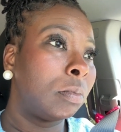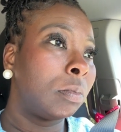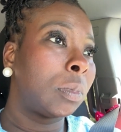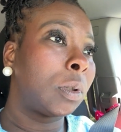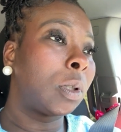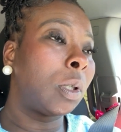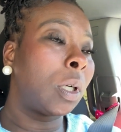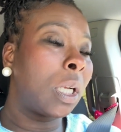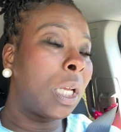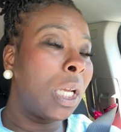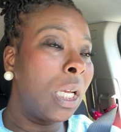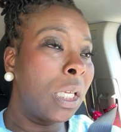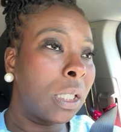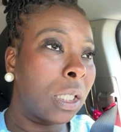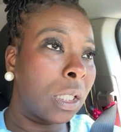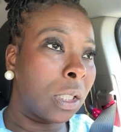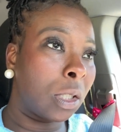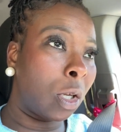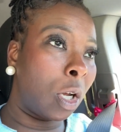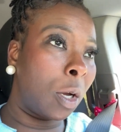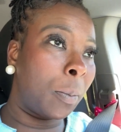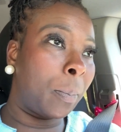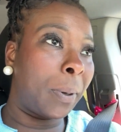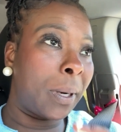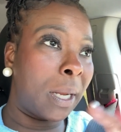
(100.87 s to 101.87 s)
so the kids can
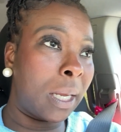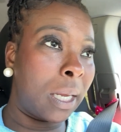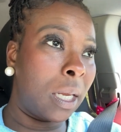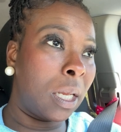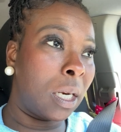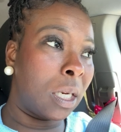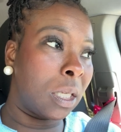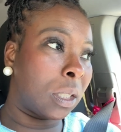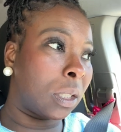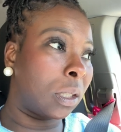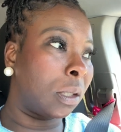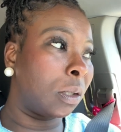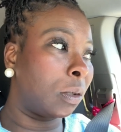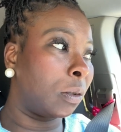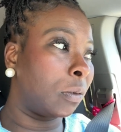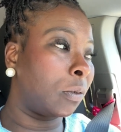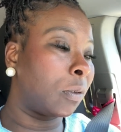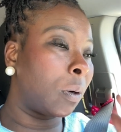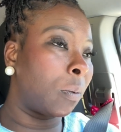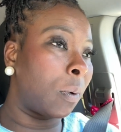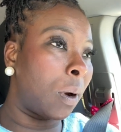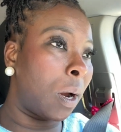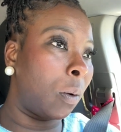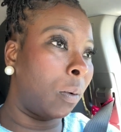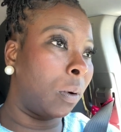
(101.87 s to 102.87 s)
start playing and stuff
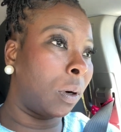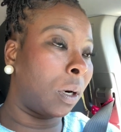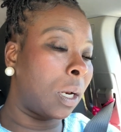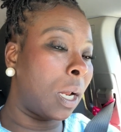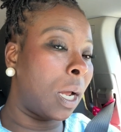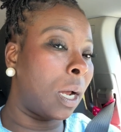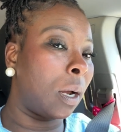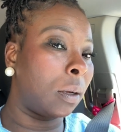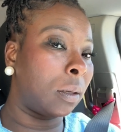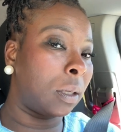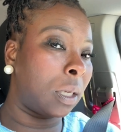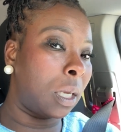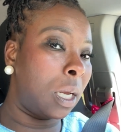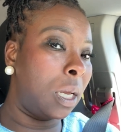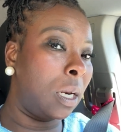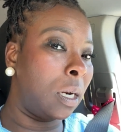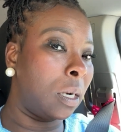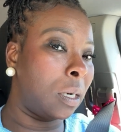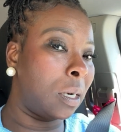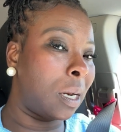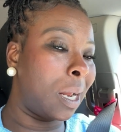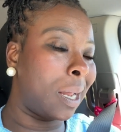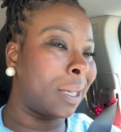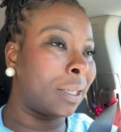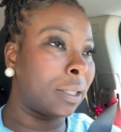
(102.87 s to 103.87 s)
around one o'clock. The heat
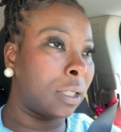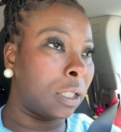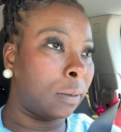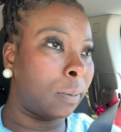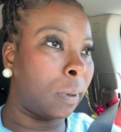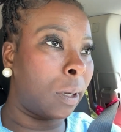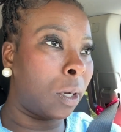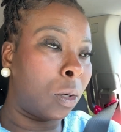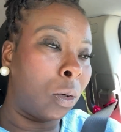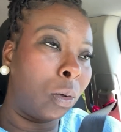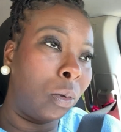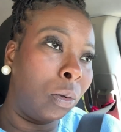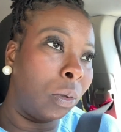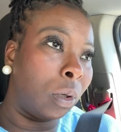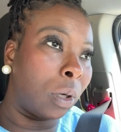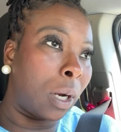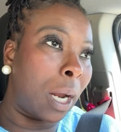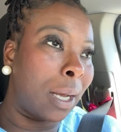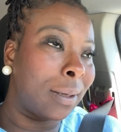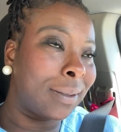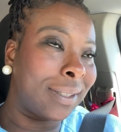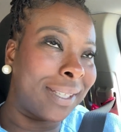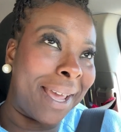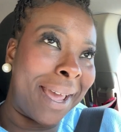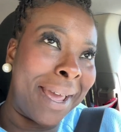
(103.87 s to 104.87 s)
of the day because it's been cooler
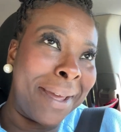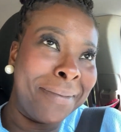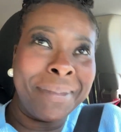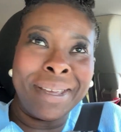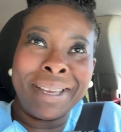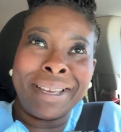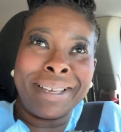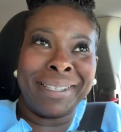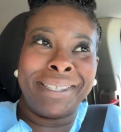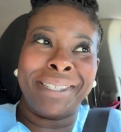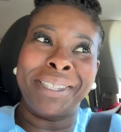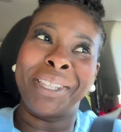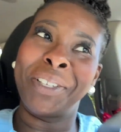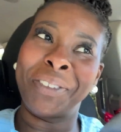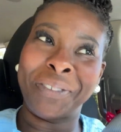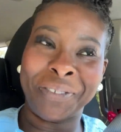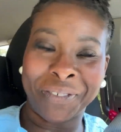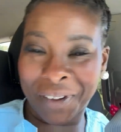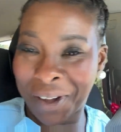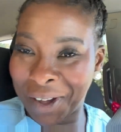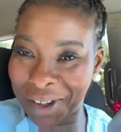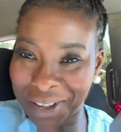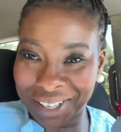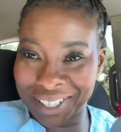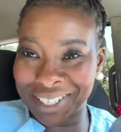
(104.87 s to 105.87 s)
outside because the
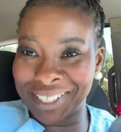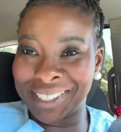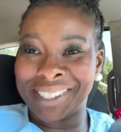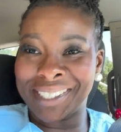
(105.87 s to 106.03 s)
fall is